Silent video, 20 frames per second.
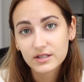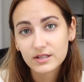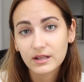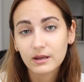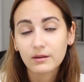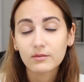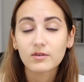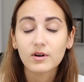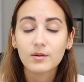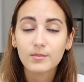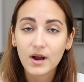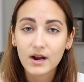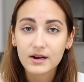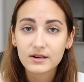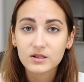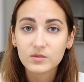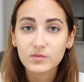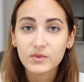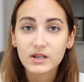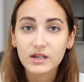and they would
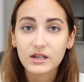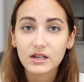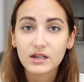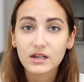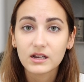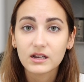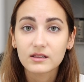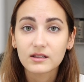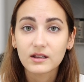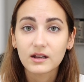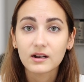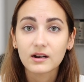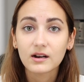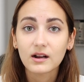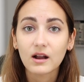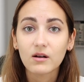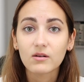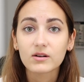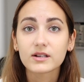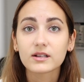remind me, and then
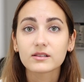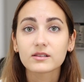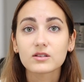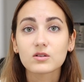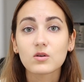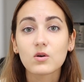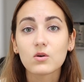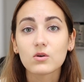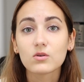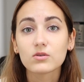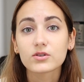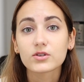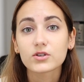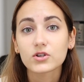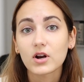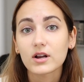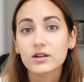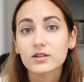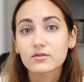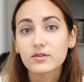I would get this whole
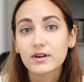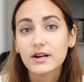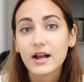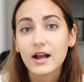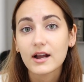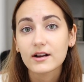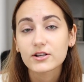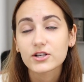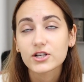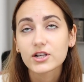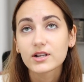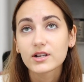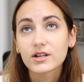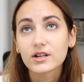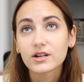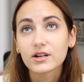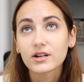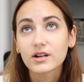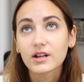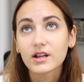stress
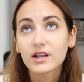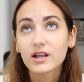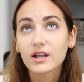reaction,